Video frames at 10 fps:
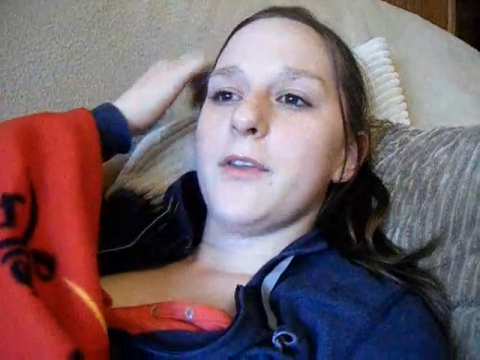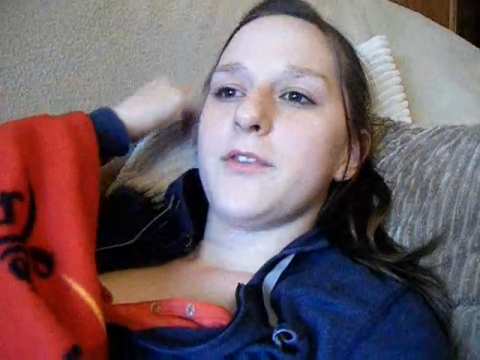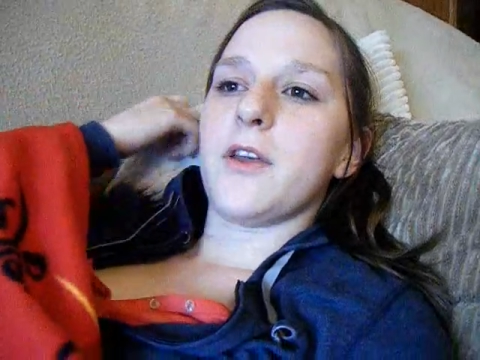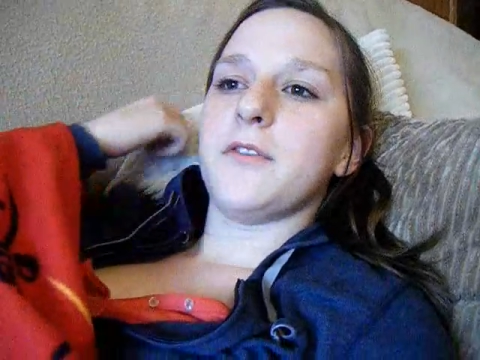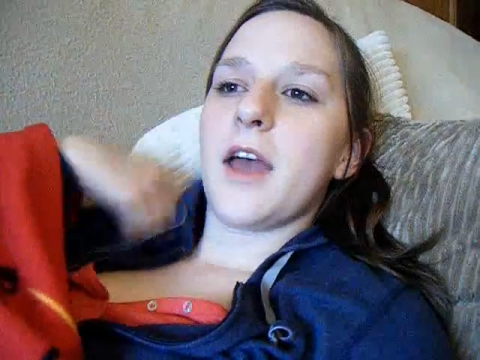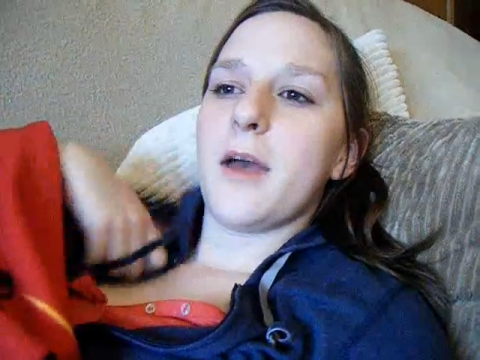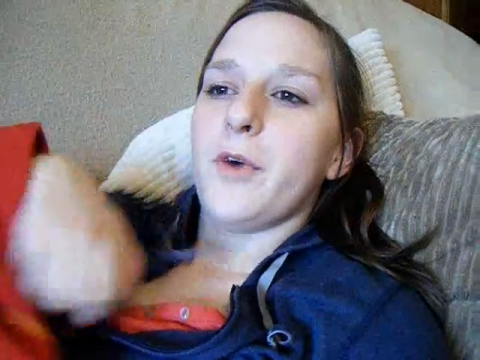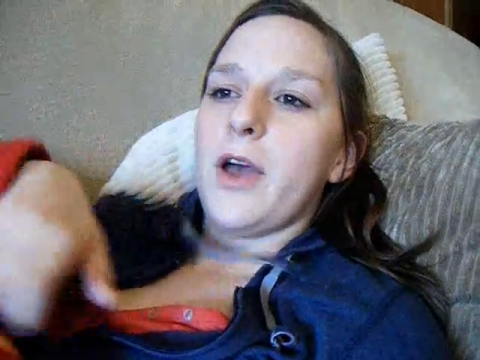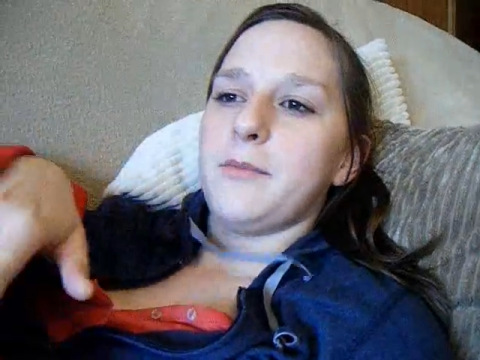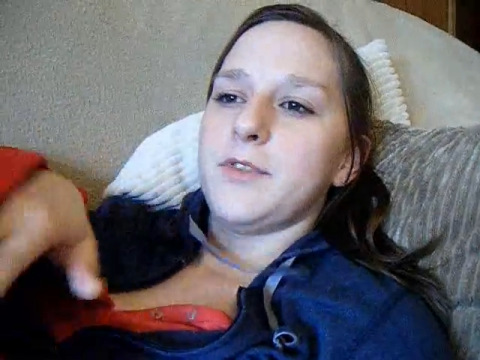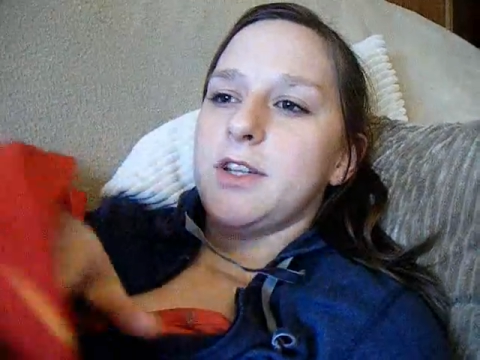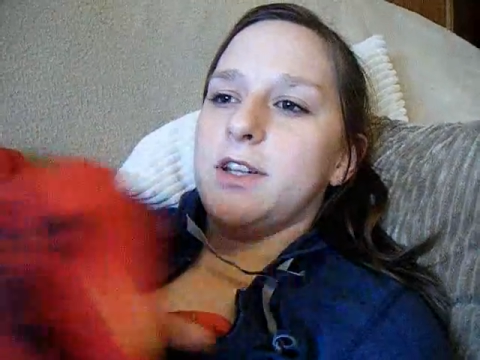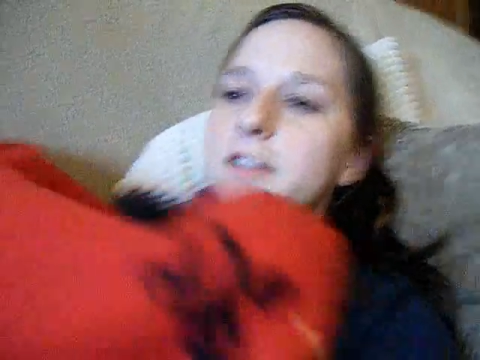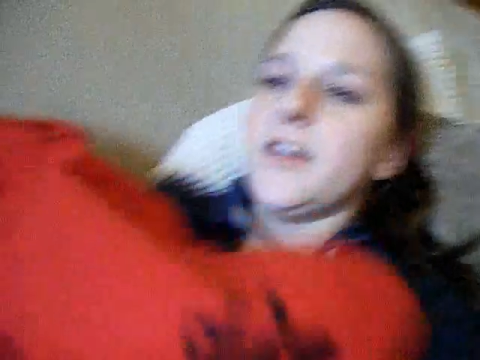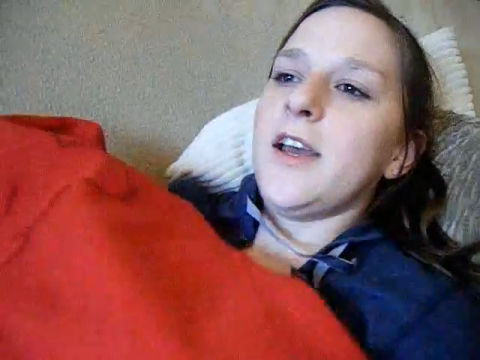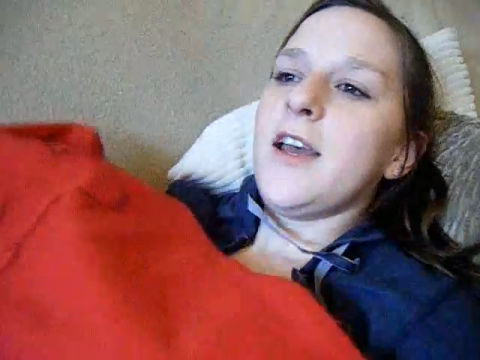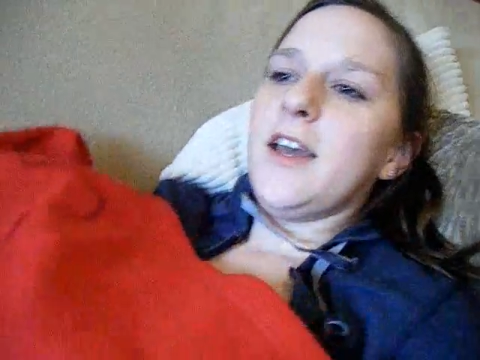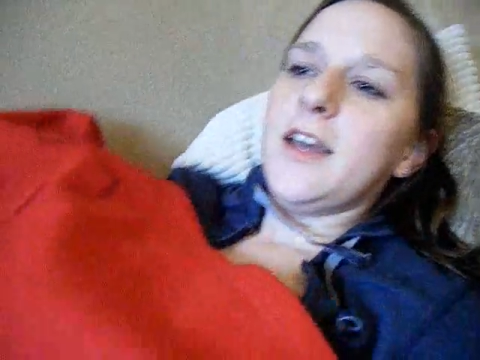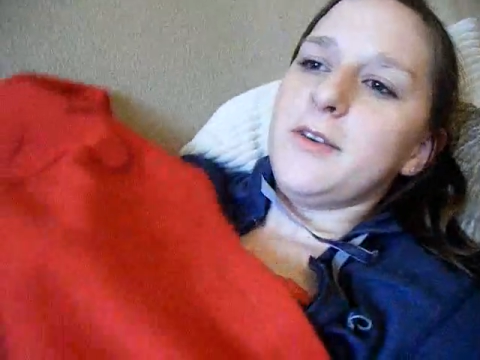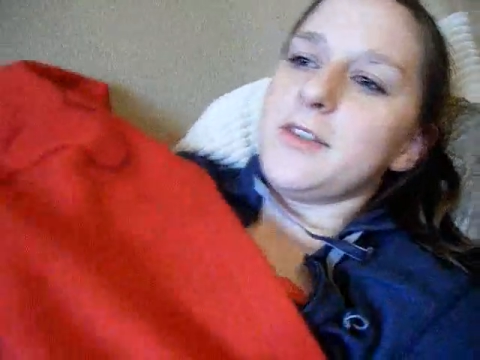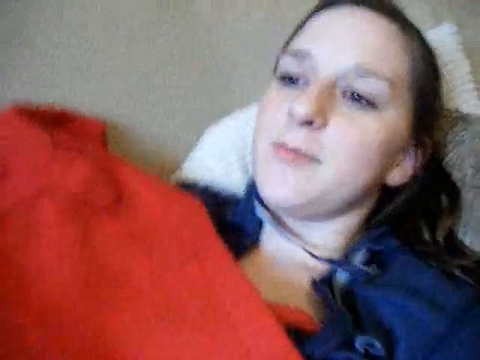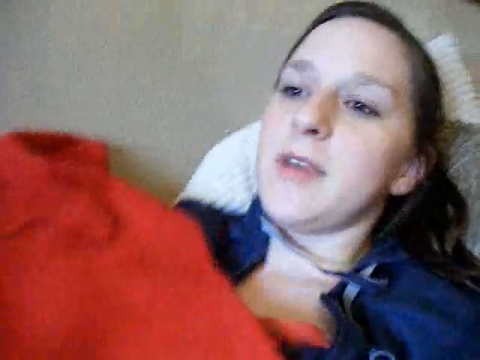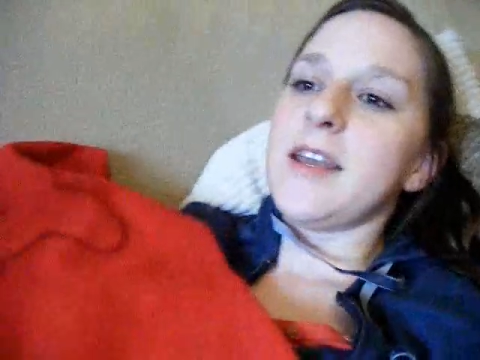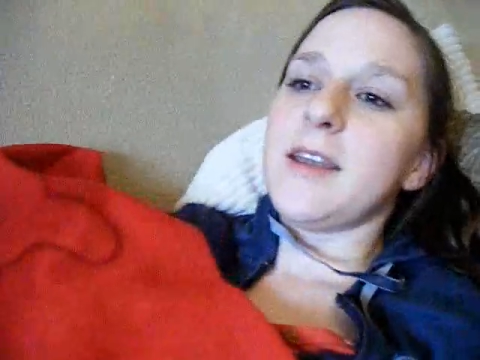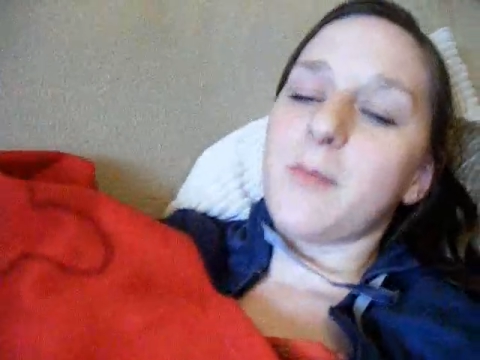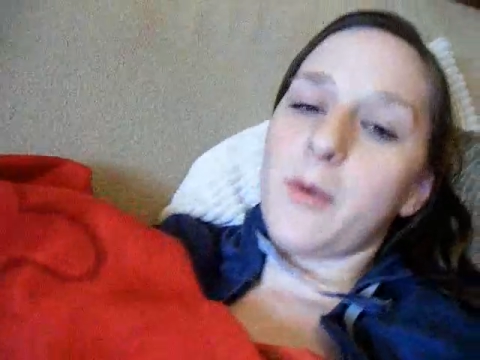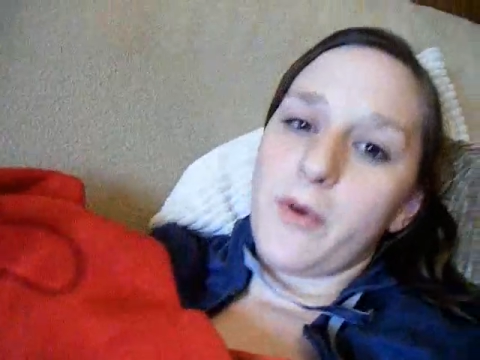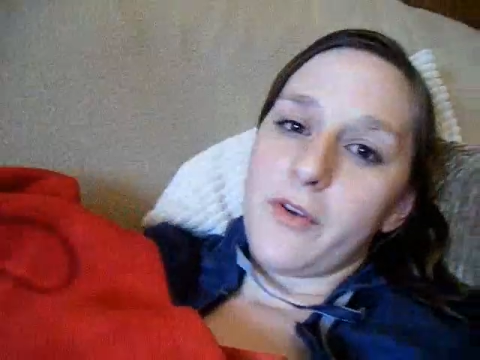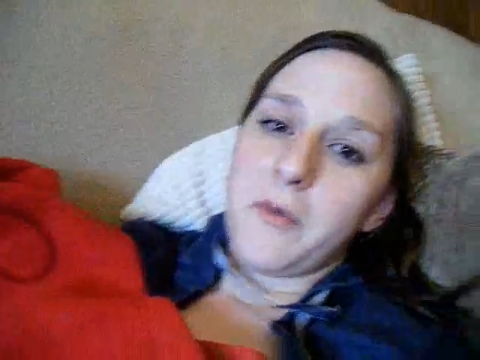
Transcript: We drove to Hemel Hempstead. It was me, my